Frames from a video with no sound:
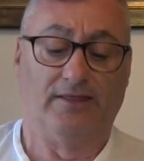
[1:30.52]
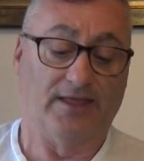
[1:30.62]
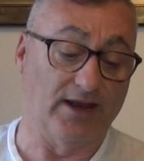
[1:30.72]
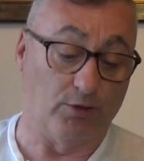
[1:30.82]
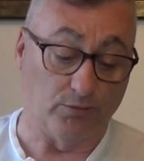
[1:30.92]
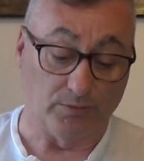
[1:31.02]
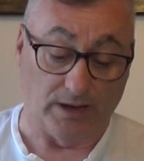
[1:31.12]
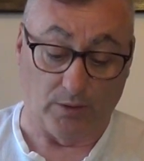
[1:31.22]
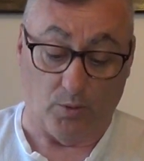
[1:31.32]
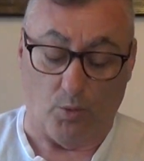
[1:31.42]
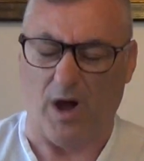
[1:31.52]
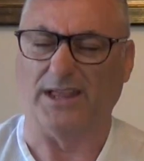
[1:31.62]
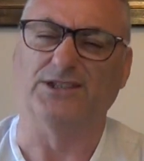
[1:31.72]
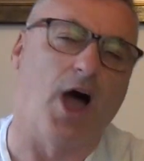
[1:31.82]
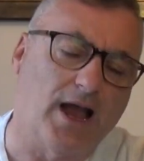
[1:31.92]
they don't
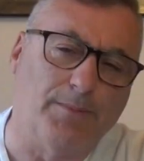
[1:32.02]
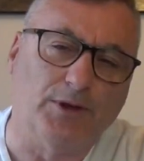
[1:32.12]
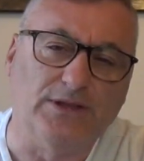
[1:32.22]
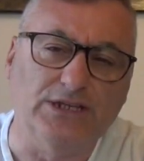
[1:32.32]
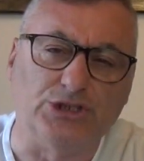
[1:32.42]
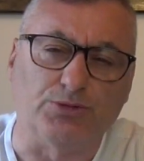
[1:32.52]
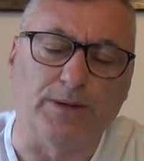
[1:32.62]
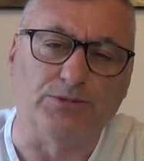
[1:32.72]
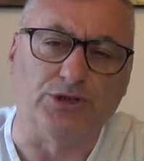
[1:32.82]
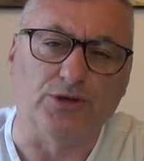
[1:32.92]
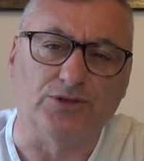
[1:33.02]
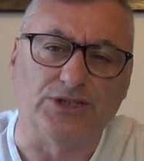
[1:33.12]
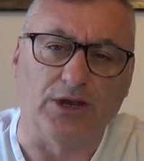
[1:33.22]
want to talk about these scriptures.